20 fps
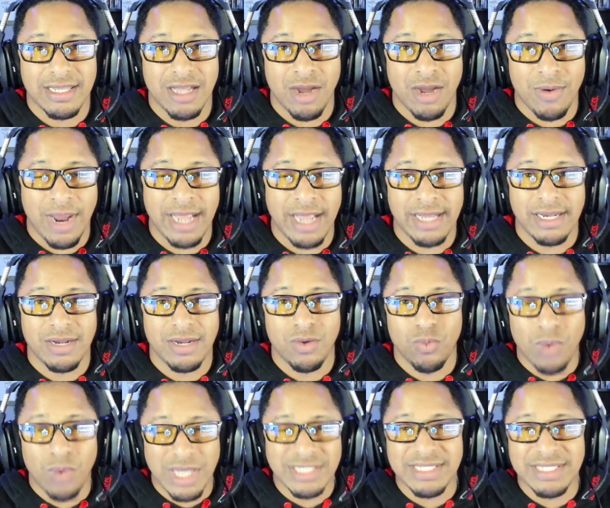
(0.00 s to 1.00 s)
All right.
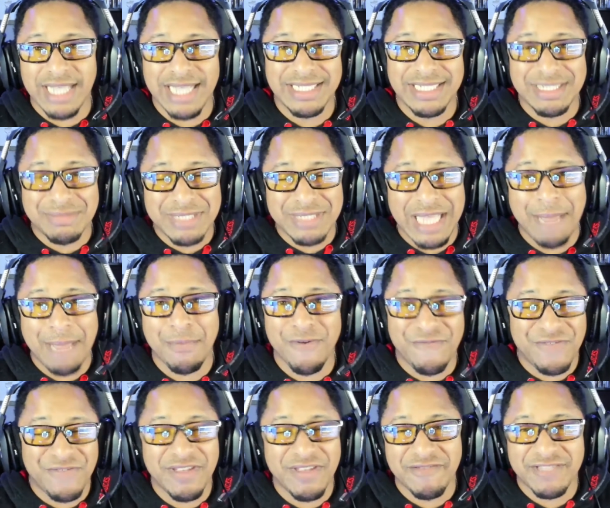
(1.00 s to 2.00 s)
Wednesday, September
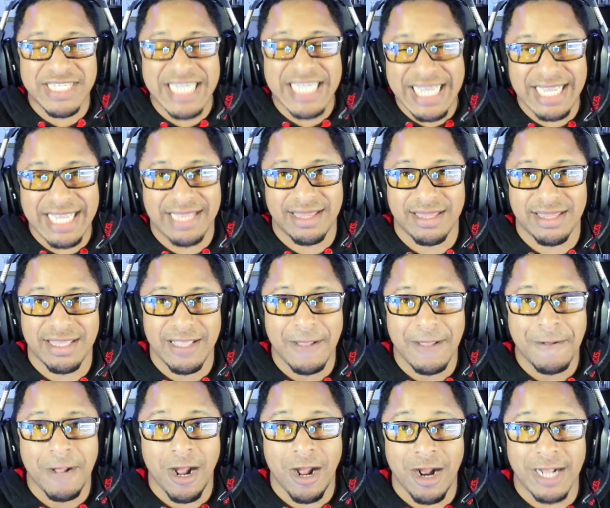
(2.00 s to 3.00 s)
15th.
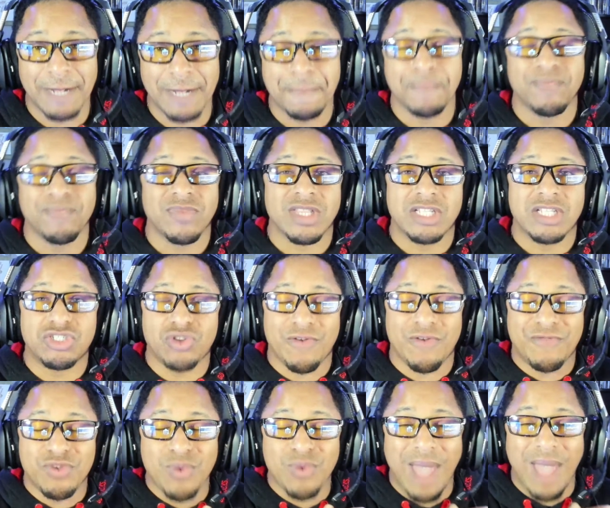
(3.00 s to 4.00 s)
All right. So
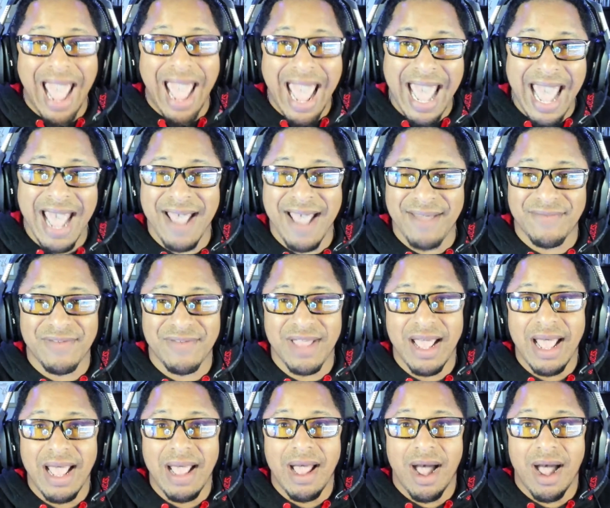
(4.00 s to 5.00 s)
if you have
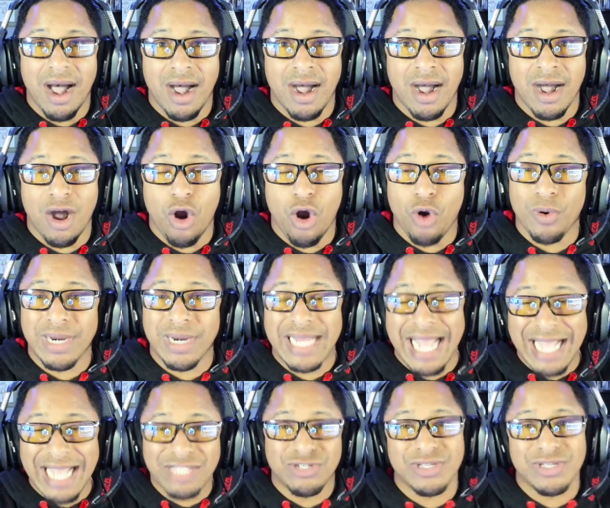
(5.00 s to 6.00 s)
uh, already
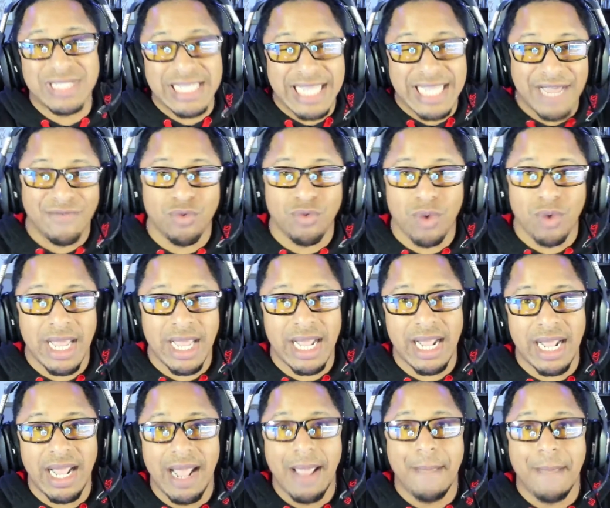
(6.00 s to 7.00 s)
entered the
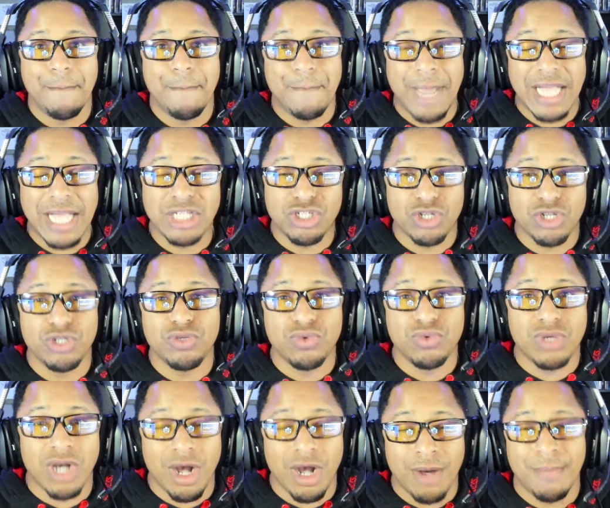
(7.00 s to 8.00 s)
giveaway, make sure you
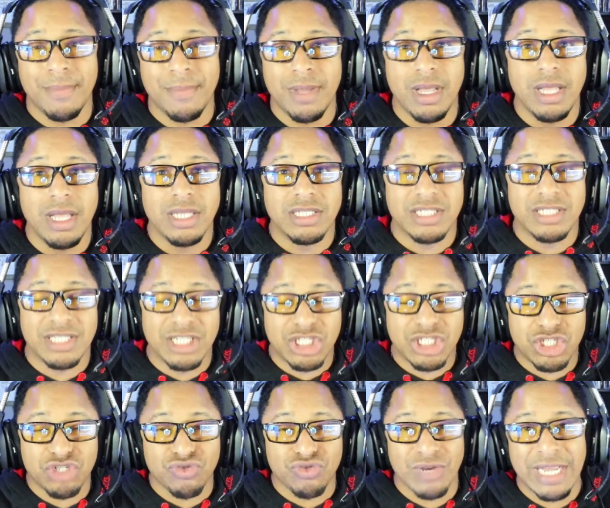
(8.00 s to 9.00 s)
come to the
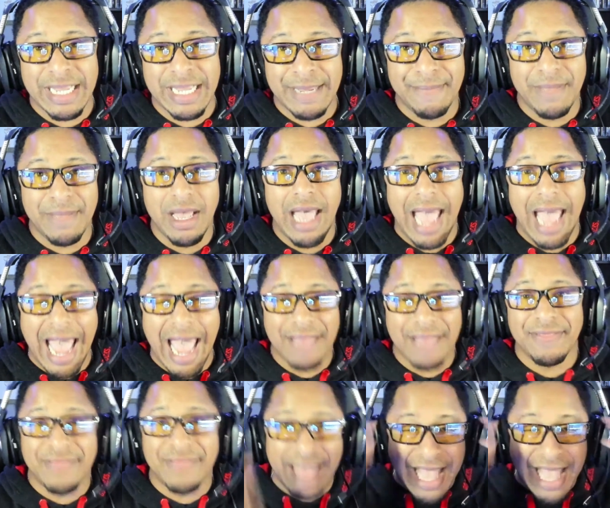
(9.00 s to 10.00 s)
stream
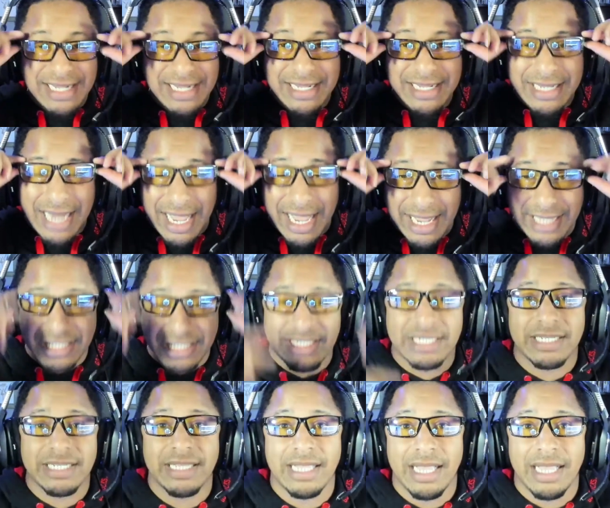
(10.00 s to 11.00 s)
that night.